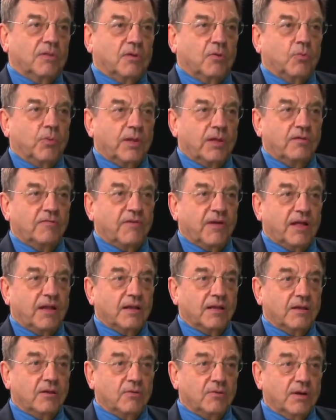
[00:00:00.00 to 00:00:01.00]
the real
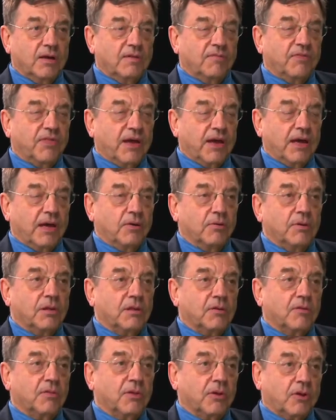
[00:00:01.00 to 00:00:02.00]
value of the
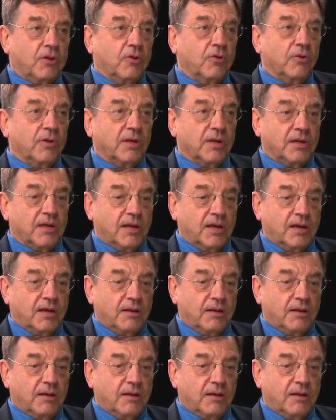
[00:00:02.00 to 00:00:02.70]
house or the current